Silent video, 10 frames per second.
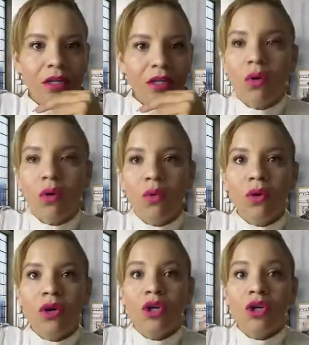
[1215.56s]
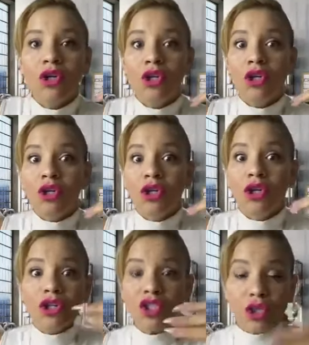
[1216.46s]
So
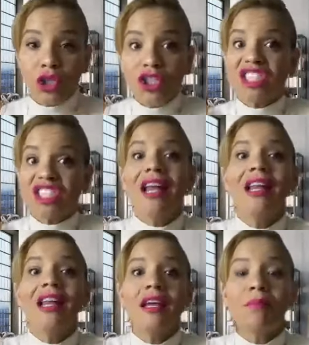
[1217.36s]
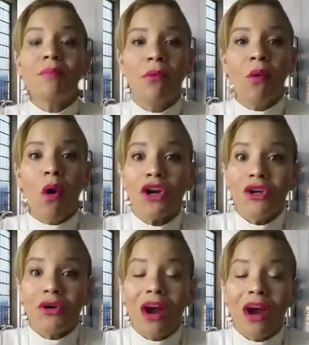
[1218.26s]
you're you're selling people
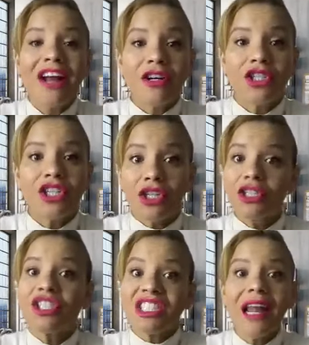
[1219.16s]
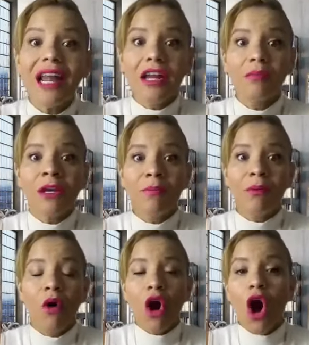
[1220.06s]
on your energy. You're selling
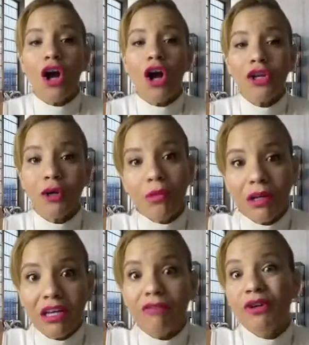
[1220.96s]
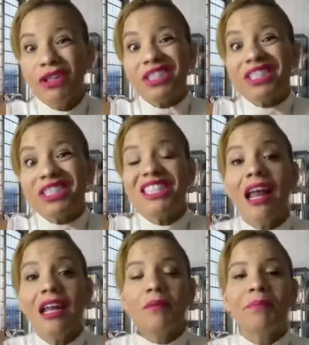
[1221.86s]
people on your belief. You're
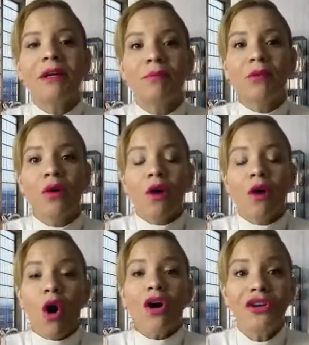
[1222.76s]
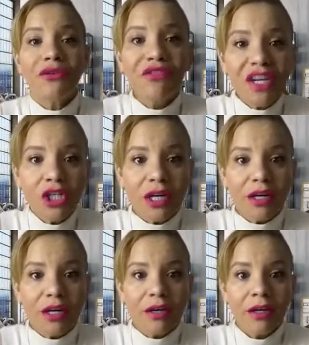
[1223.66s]
selling people on your
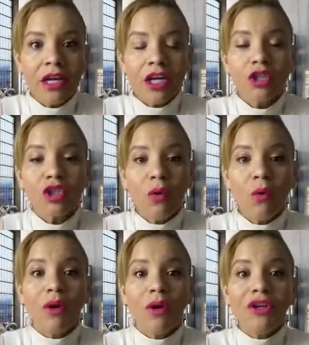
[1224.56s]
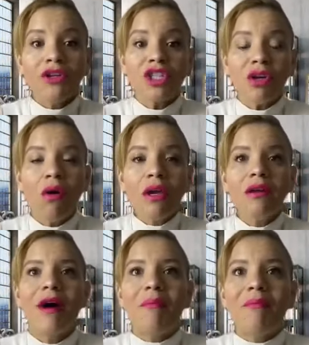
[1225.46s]
vision. So when you're
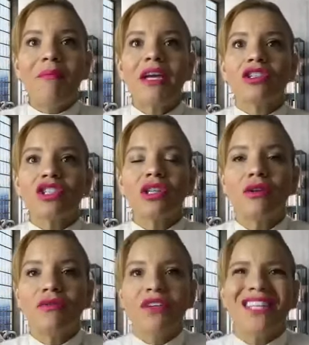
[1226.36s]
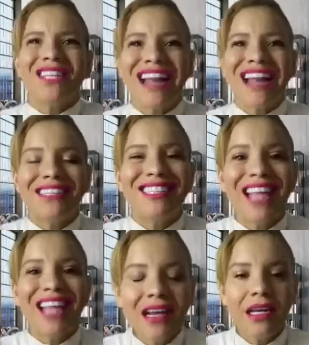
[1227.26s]
talking about making service an
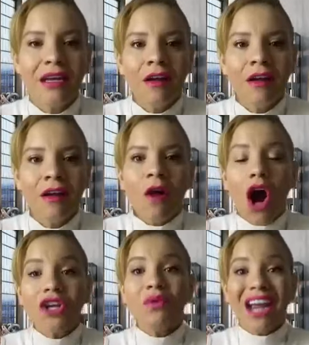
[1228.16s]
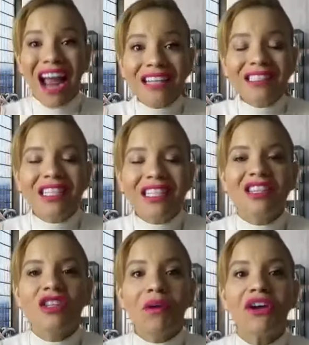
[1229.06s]
identity, are you
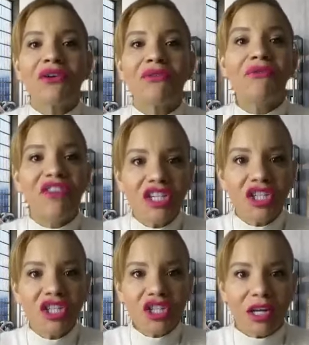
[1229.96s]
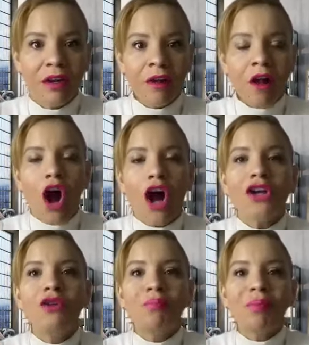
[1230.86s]
casting the bigger vision? Are
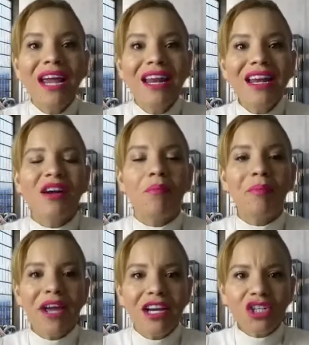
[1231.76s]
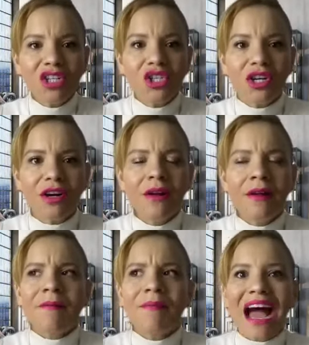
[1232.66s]
you painting a
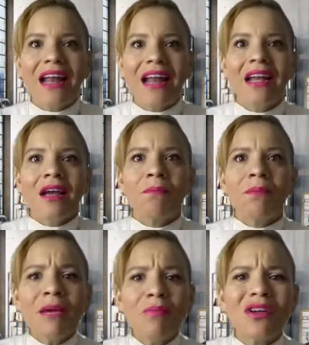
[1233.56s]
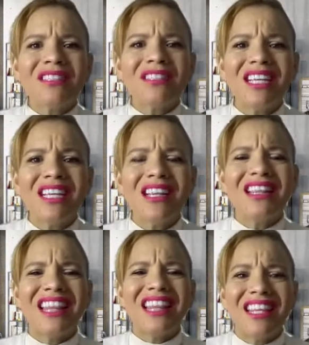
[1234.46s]
picture that people can
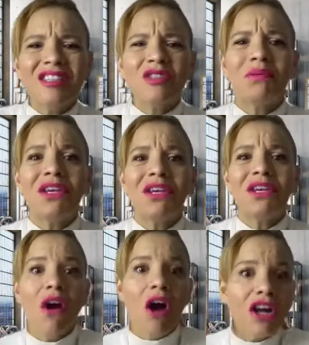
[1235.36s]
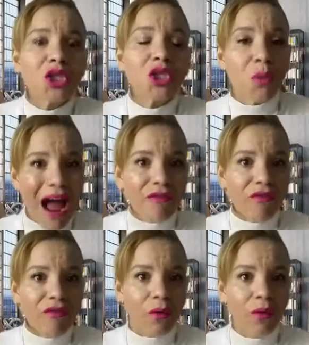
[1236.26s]
see that this is beyond
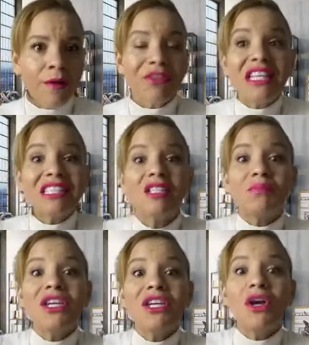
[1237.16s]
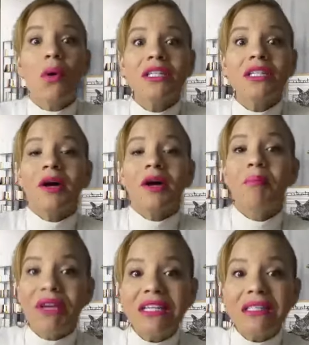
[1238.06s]
travel, that this is beyond
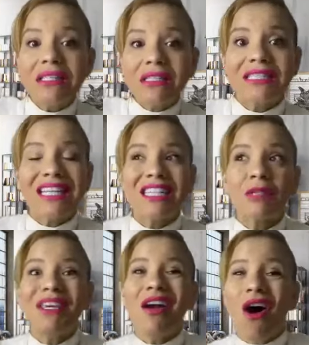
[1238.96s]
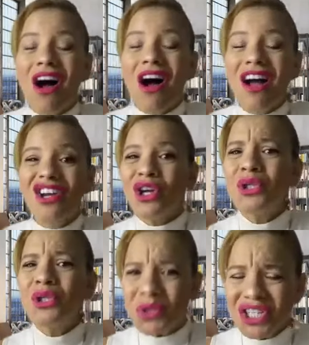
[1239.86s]
business, that it's beyond
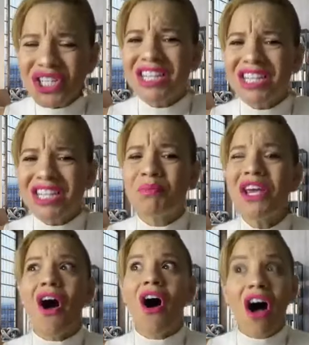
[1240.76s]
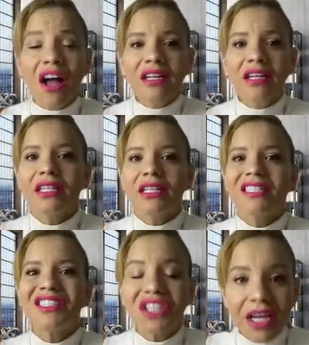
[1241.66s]
nutrition, it's beyond
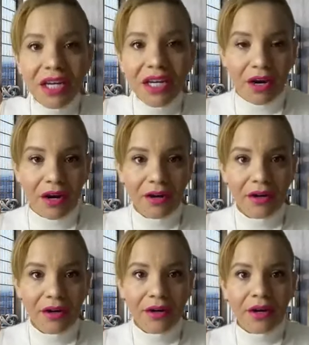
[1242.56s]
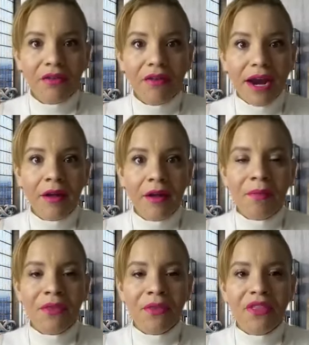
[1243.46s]
skincare, right?
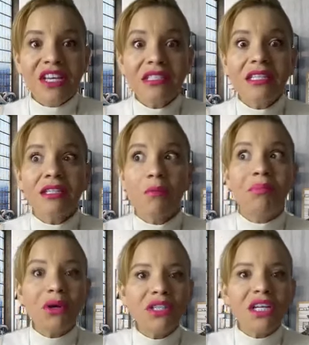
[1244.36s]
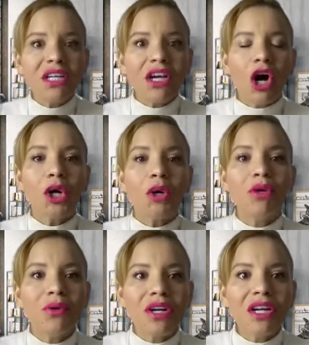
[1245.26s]
This is building a
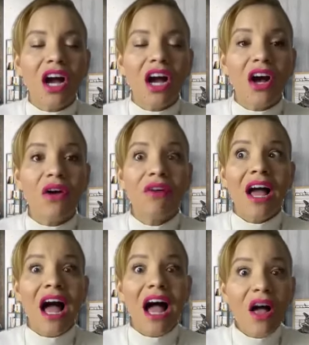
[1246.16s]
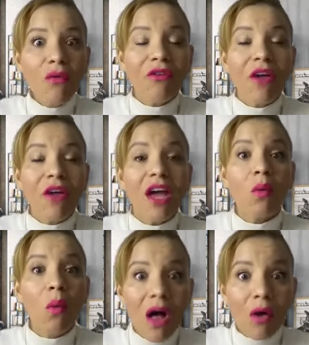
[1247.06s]
community of health and
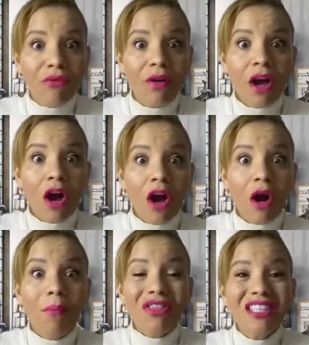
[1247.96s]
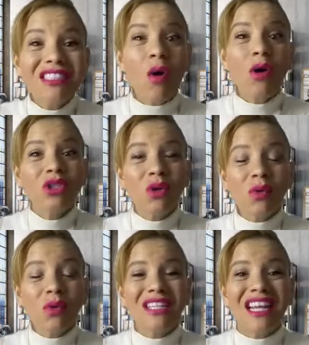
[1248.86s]
wealth but this
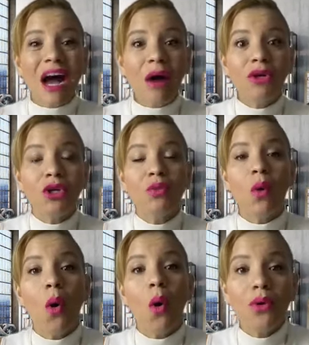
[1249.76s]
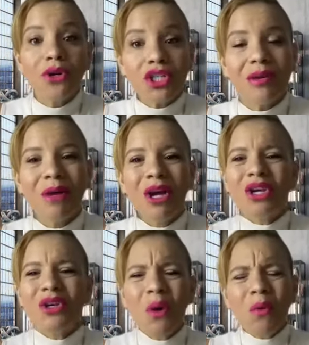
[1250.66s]
also is allowing you ownership.
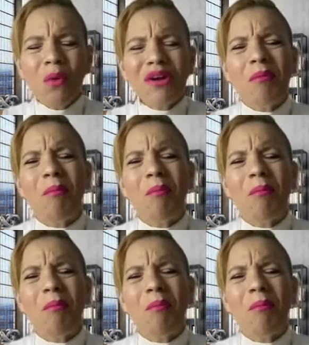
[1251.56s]
You know what?